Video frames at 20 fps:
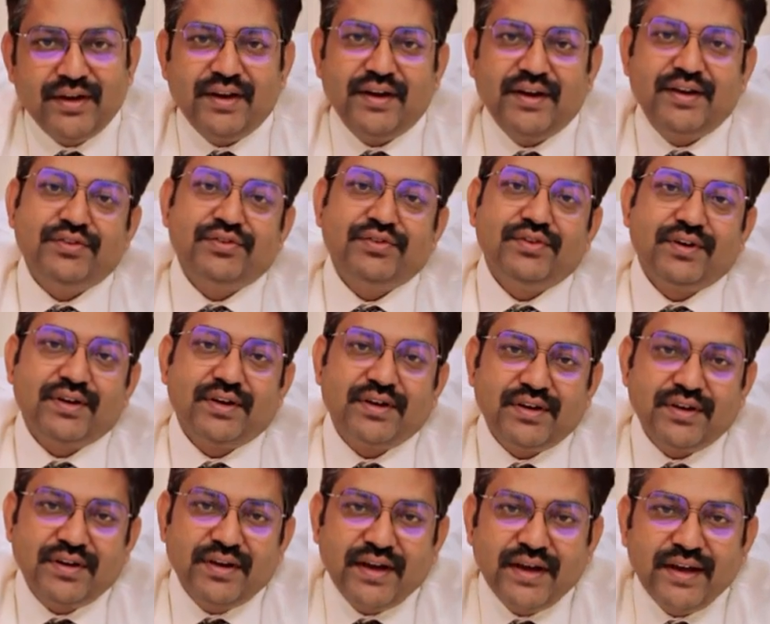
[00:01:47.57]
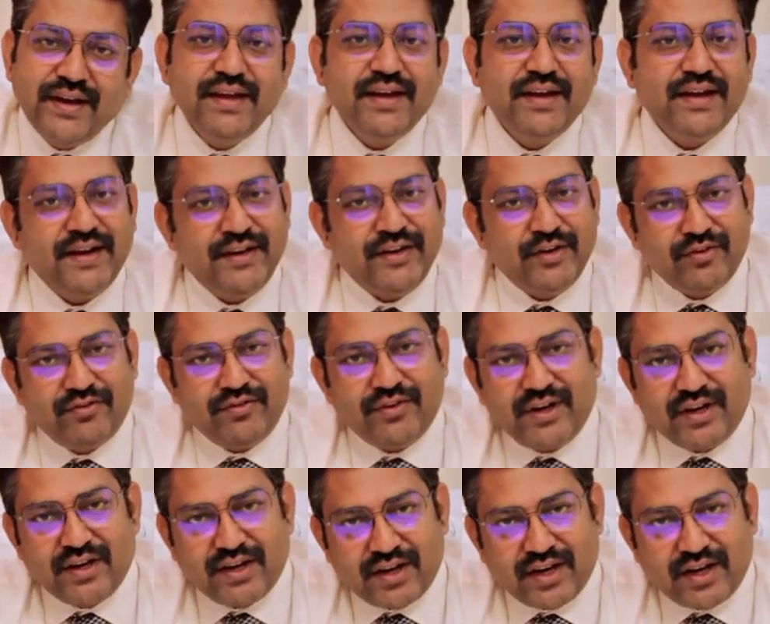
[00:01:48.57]
It's the any kind of
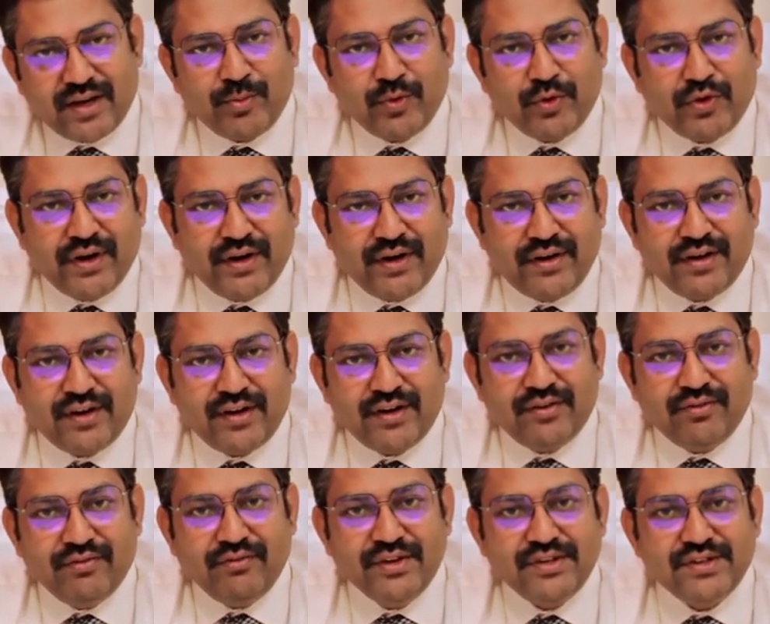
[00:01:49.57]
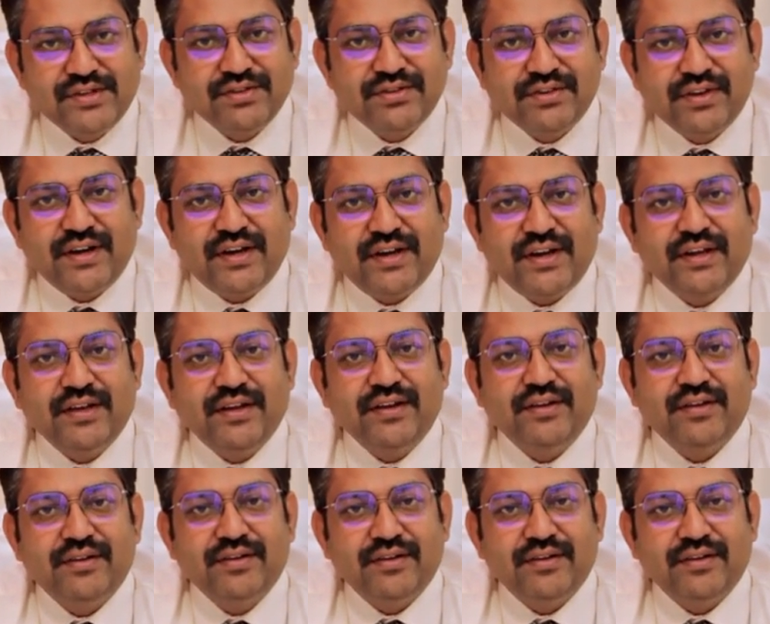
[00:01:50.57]
carbohydrate which is getting